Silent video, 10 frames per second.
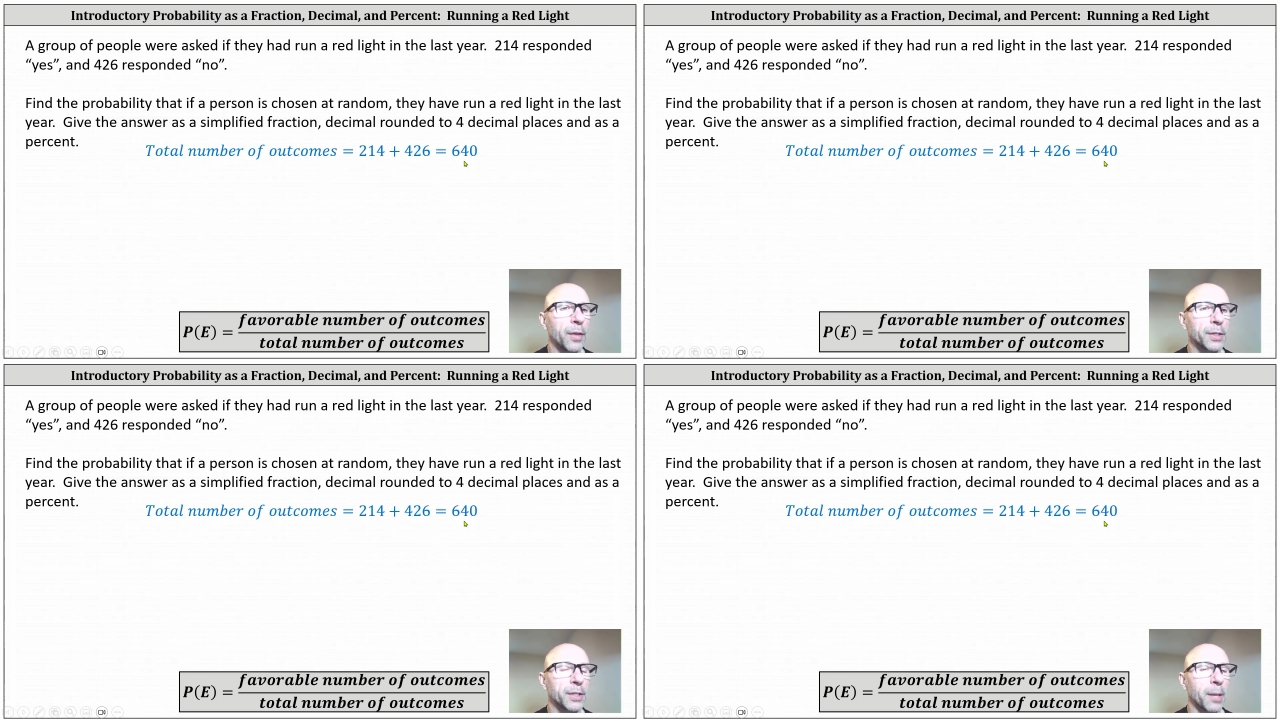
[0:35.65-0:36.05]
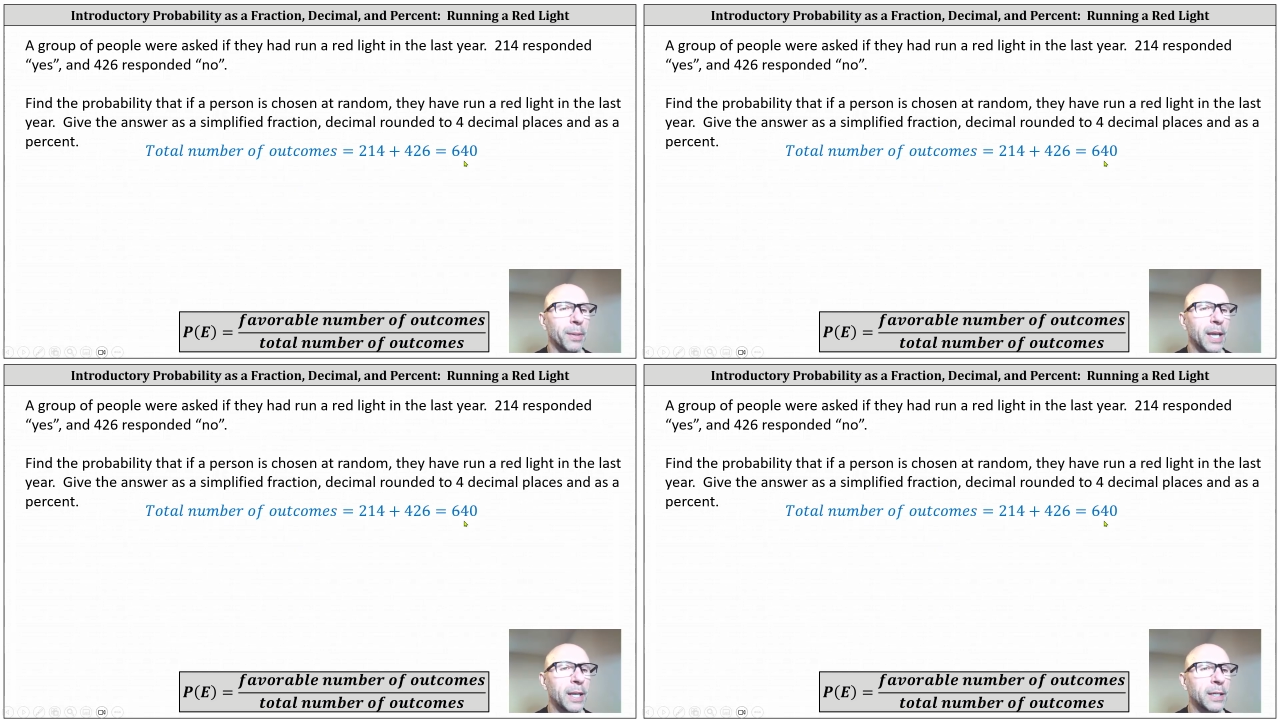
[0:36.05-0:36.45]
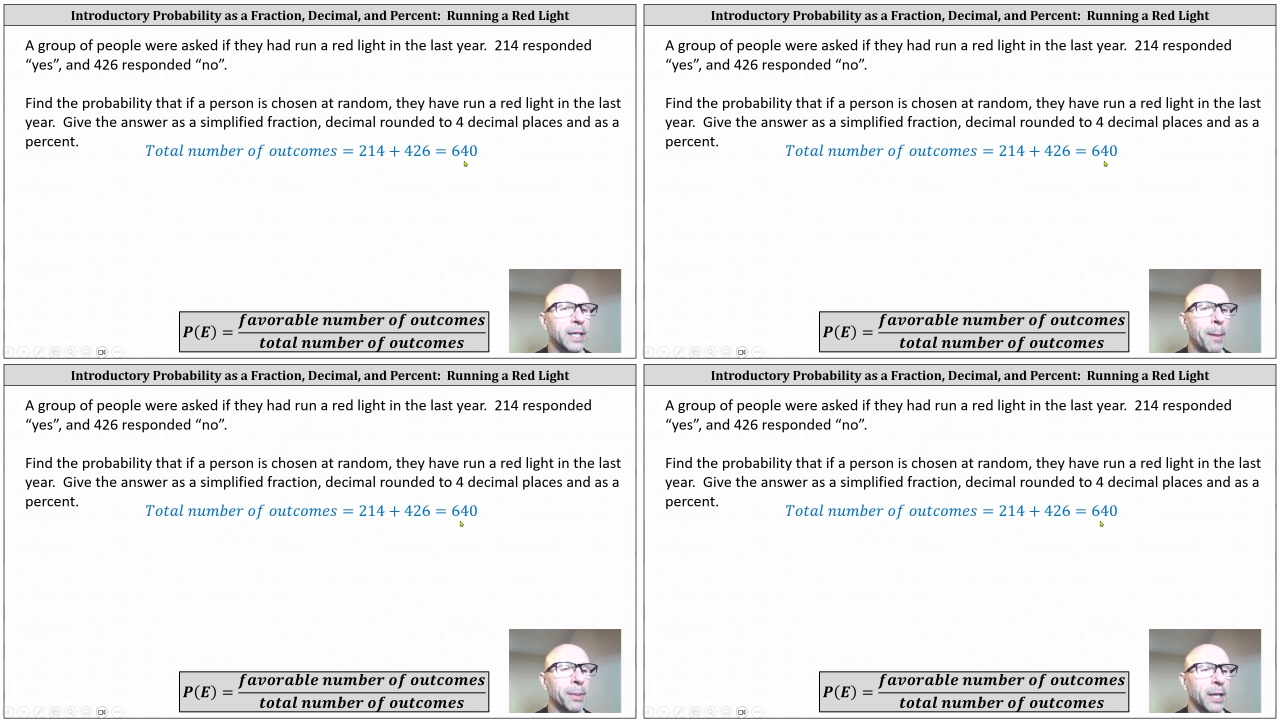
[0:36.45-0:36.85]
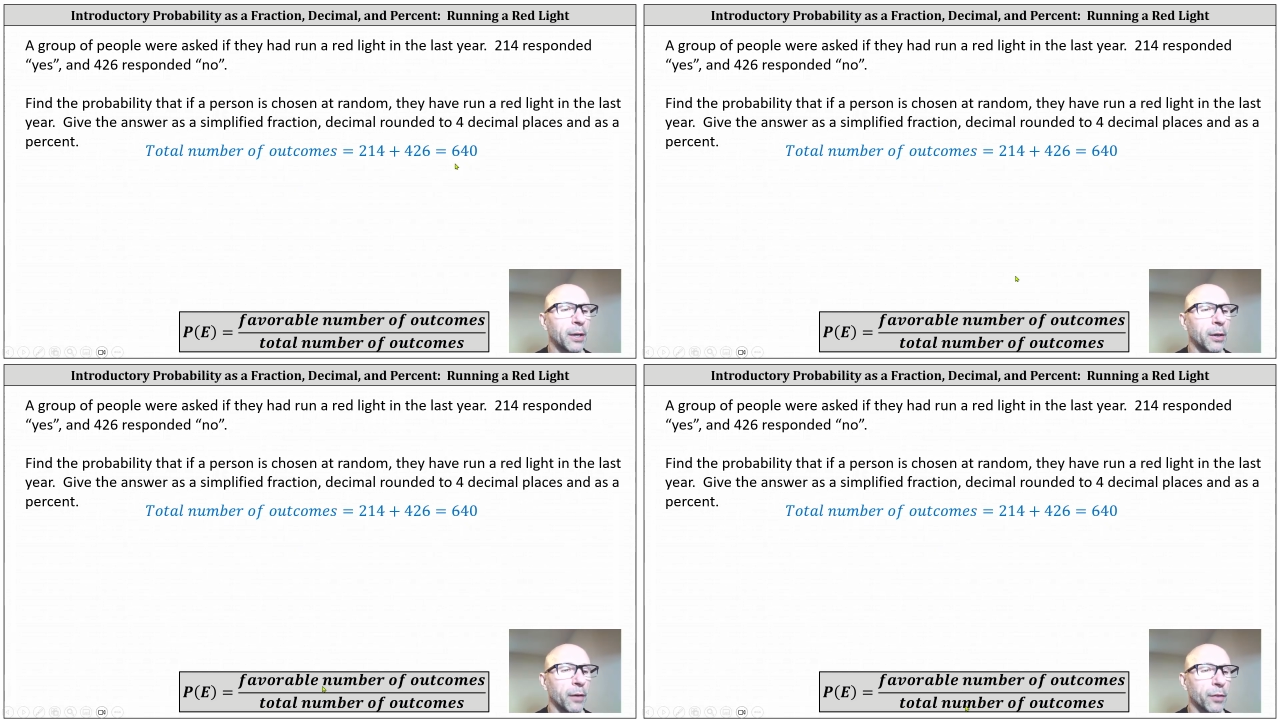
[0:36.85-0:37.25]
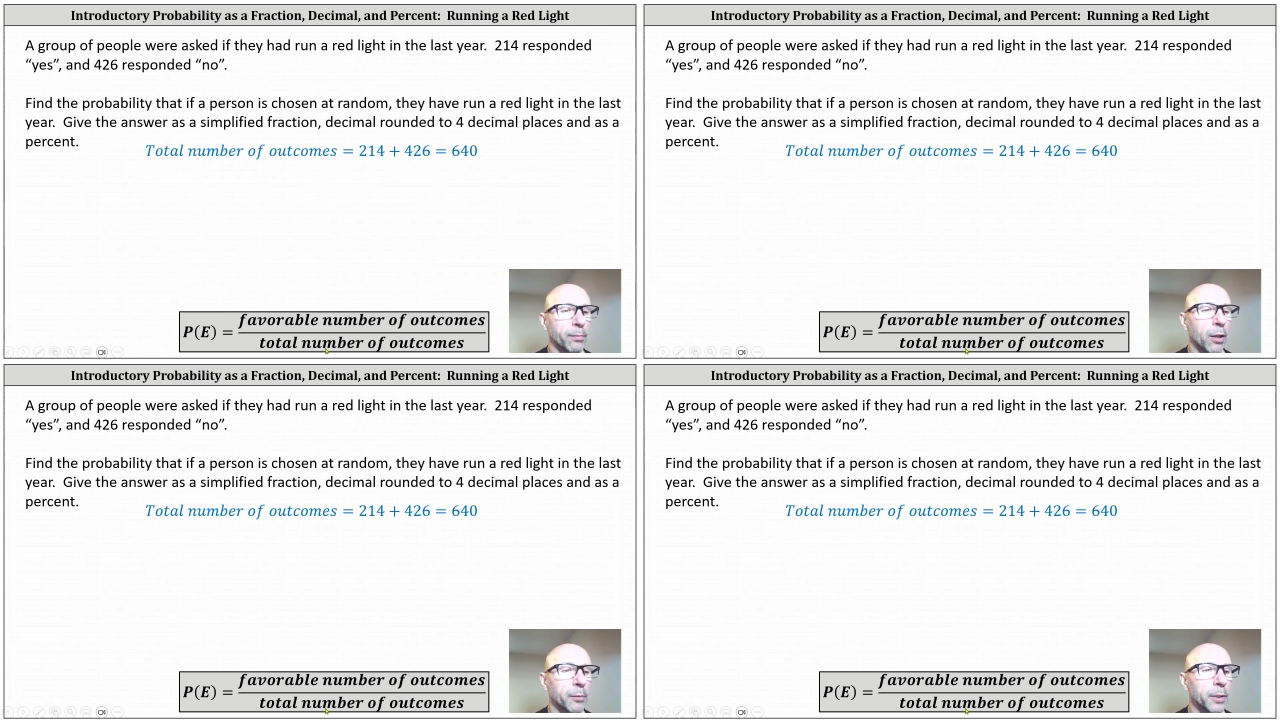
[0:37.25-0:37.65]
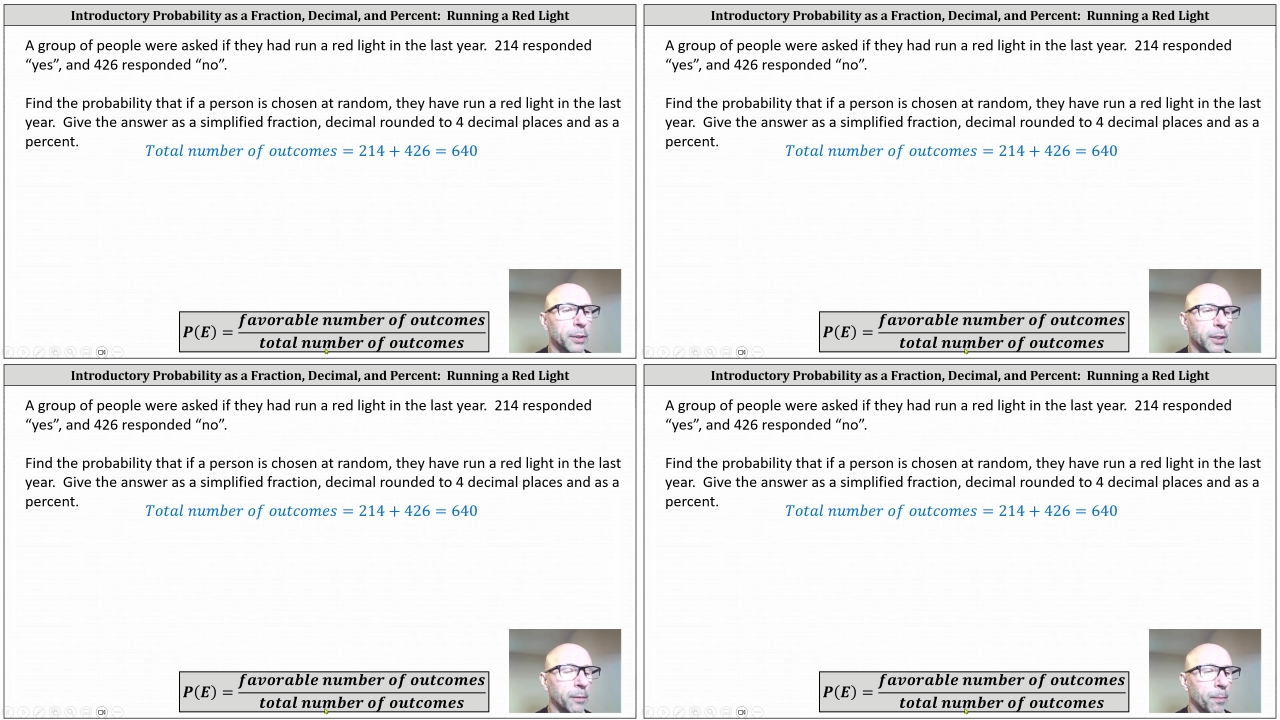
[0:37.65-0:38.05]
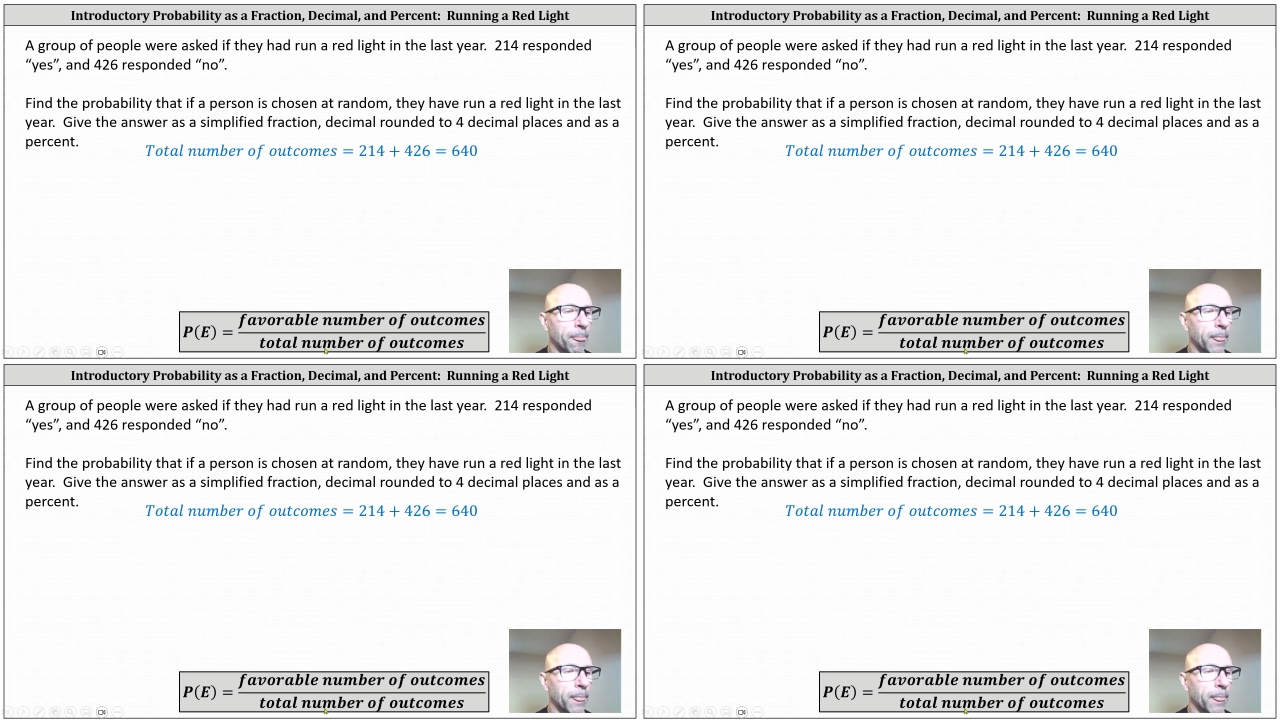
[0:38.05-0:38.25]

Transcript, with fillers: This is the beginning denominator of the probability.